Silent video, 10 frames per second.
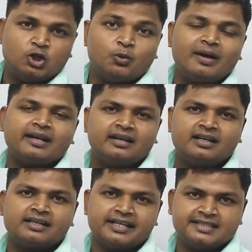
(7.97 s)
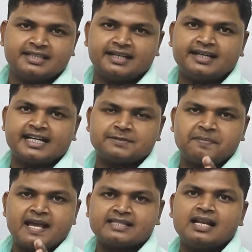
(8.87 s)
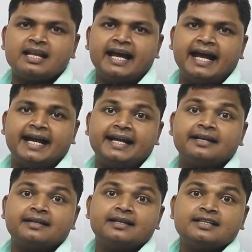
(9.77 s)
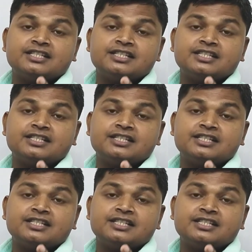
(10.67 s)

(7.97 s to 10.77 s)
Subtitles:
Human heart is the special and